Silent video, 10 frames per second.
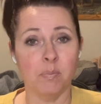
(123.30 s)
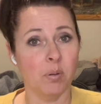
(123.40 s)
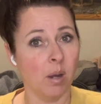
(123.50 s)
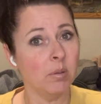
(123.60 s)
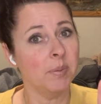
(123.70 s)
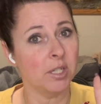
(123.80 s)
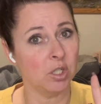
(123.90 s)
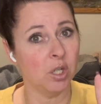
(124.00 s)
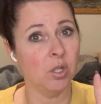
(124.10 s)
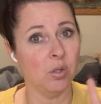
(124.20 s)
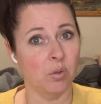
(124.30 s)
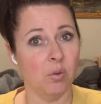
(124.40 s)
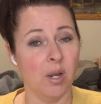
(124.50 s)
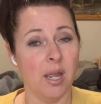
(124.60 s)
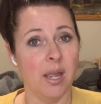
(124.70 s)
probably
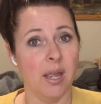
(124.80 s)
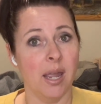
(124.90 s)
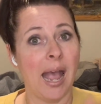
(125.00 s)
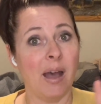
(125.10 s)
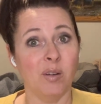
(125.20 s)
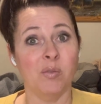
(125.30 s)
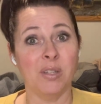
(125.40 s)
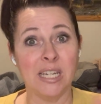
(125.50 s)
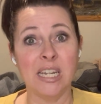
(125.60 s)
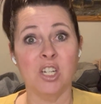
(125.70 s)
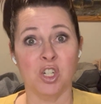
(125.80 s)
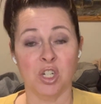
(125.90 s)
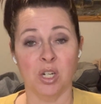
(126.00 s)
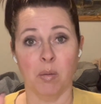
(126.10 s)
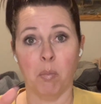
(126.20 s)
2 out of
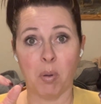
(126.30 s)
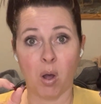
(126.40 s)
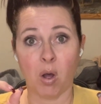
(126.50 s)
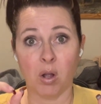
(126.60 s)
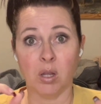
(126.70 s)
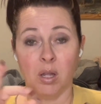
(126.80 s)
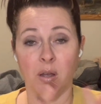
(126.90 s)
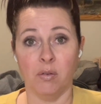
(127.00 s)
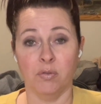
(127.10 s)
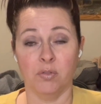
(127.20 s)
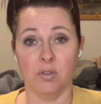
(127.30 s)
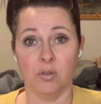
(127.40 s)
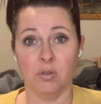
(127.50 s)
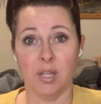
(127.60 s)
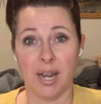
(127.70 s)
each ball
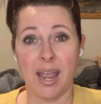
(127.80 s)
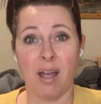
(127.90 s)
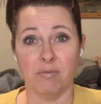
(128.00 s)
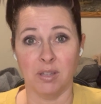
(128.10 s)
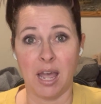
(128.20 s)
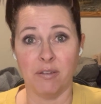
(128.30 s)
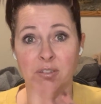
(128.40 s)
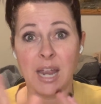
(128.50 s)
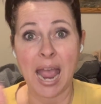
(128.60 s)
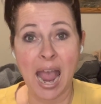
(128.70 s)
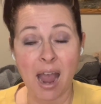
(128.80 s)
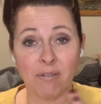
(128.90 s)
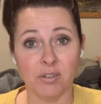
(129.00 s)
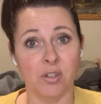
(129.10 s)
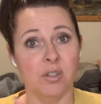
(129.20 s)
that I have left
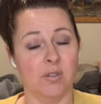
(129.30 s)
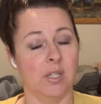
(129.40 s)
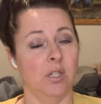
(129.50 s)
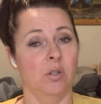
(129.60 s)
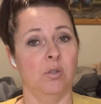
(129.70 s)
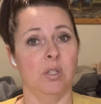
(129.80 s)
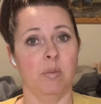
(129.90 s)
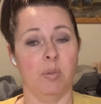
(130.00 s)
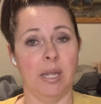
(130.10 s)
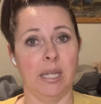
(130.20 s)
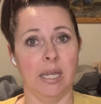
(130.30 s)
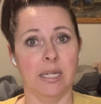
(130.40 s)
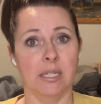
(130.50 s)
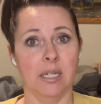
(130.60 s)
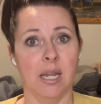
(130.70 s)
after the C2C
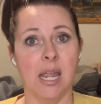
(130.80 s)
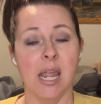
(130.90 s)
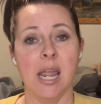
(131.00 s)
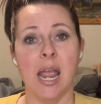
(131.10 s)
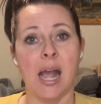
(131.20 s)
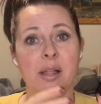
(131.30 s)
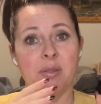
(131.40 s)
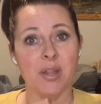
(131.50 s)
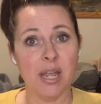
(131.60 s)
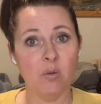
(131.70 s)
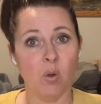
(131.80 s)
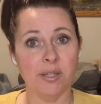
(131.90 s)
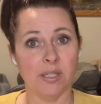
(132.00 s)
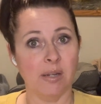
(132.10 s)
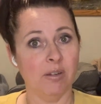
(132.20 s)
blanket. And then
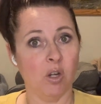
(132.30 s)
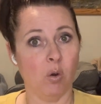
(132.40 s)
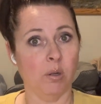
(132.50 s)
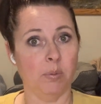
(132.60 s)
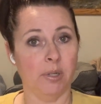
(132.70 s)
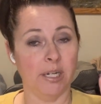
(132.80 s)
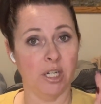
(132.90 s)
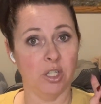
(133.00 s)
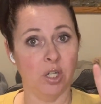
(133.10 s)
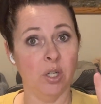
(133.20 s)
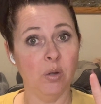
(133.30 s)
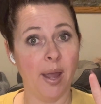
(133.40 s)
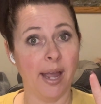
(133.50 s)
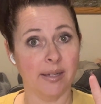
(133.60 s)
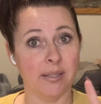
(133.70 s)
once I've incorporated 2
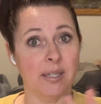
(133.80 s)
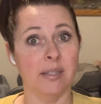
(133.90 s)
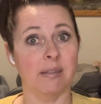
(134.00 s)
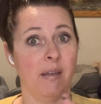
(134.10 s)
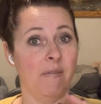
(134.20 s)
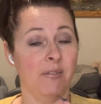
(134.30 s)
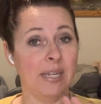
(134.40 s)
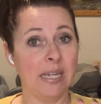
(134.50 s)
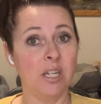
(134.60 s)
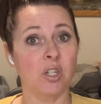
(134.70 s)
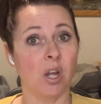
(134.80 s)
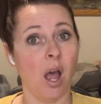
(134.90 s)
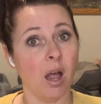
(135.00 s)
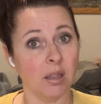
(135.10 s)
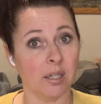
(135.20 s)
hexies of each
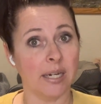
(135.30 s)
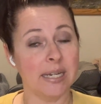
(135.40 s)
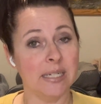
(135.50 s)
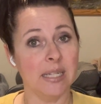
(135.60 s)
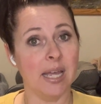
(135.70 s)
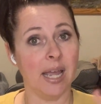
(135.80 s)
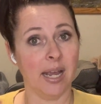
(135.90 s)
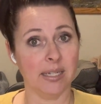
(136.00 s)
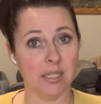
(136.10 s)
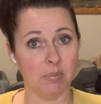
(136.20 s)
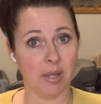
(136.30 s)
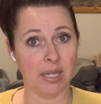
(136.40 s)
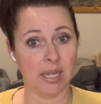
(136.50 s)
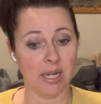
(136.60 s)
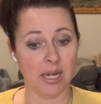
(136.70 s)
color into the hexie
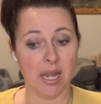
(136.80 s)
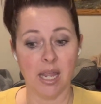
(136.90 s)
blanket,